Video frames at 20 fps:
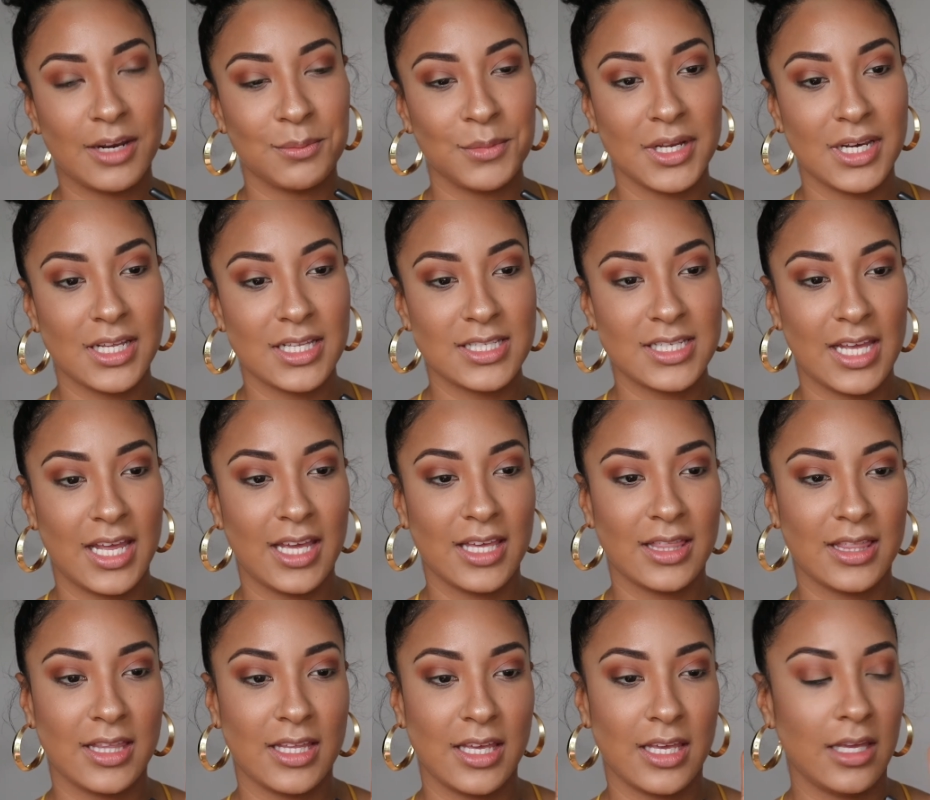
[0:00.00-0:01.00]
I'm going to take
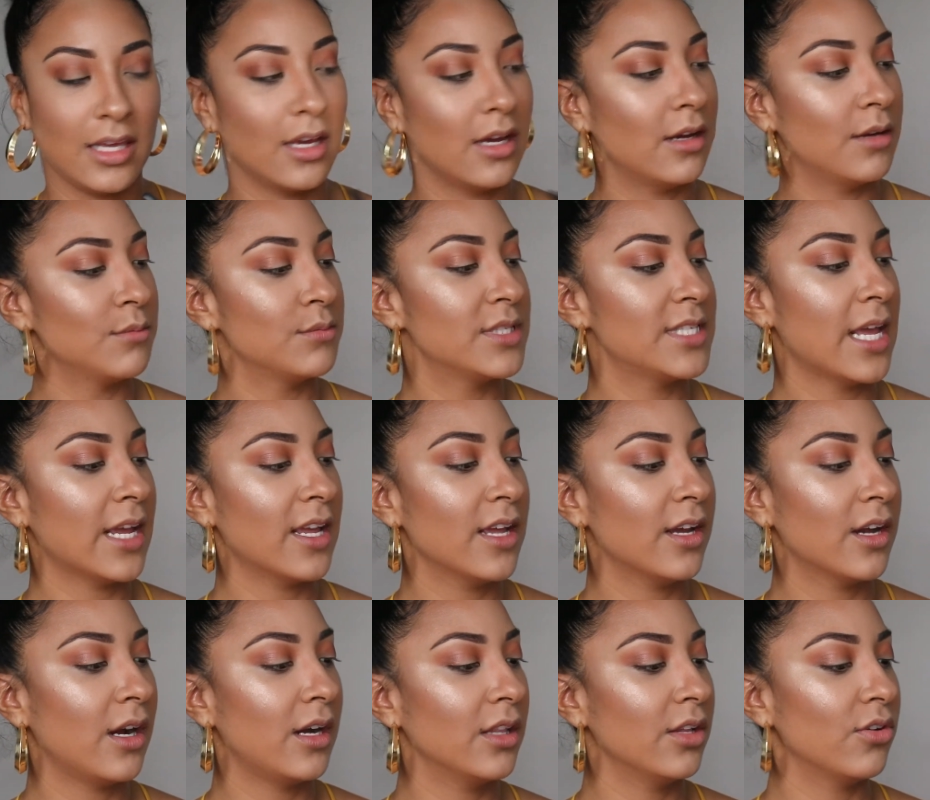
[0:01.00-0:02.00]
the
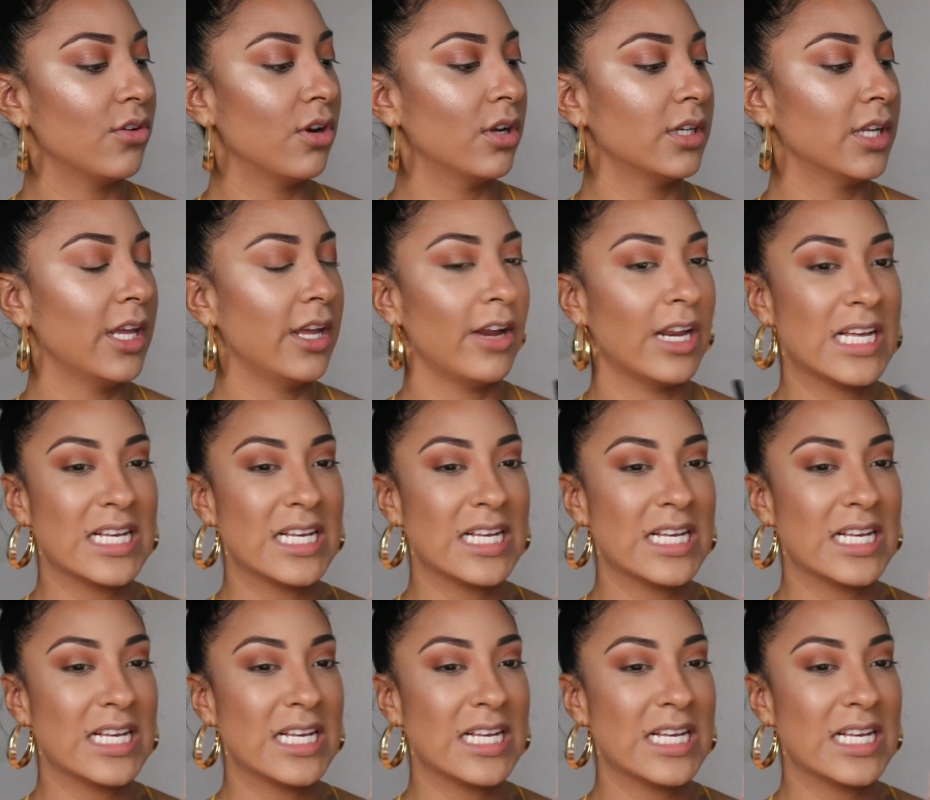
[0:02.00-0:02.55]
second color on here.